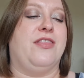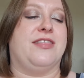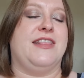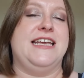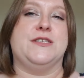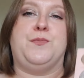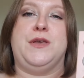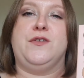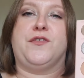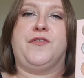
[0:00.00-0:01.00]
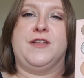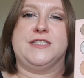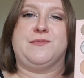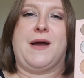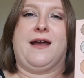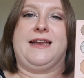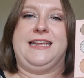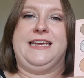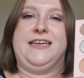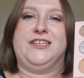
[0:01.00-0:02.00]
these beautiful
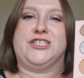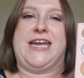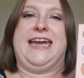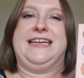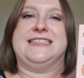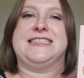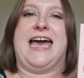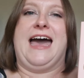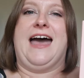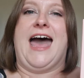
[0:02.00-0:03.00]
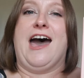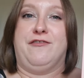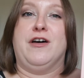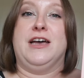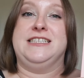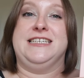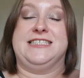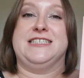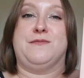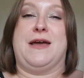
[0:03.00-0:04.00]
sparkly shades have a
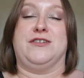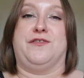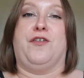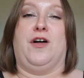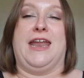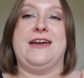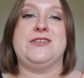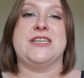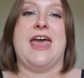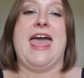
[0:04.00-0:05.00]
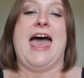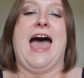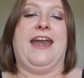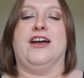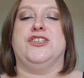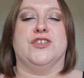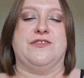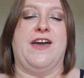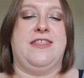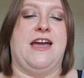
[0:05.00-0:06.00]
decent amount of fallout, and I just
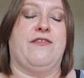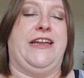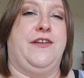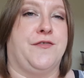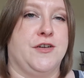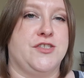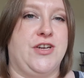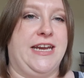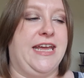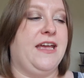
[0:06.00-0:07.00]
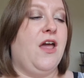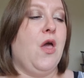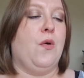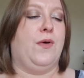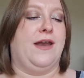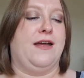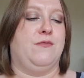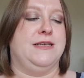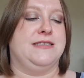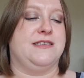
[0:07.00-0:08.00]
found that really frustrating when I
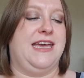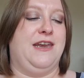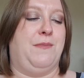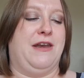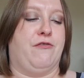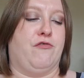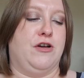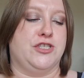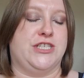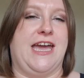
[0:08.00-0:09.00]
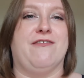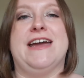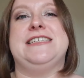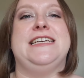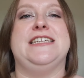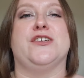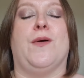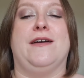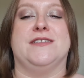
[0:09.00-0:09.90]
was in a bit of a rush to get ready to go out and